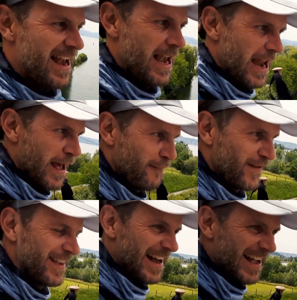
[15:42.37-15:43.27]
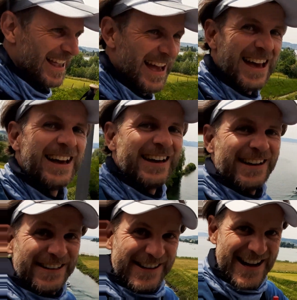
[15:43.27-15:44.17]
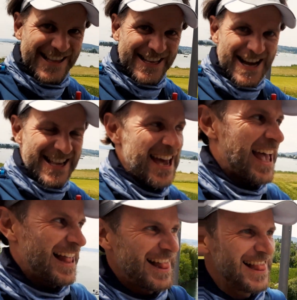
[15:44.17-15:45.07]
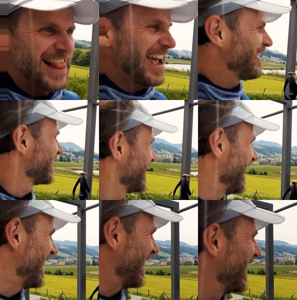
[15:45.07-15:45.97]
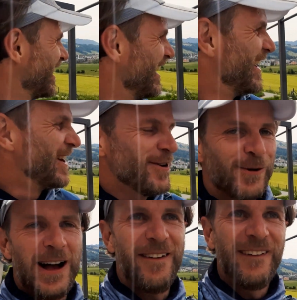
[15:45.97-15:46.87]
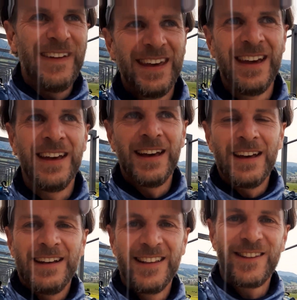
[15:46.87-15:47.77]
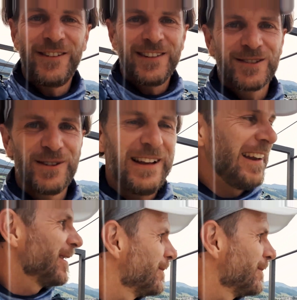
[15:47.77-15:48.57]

left side, right side, left side. Wow, this is really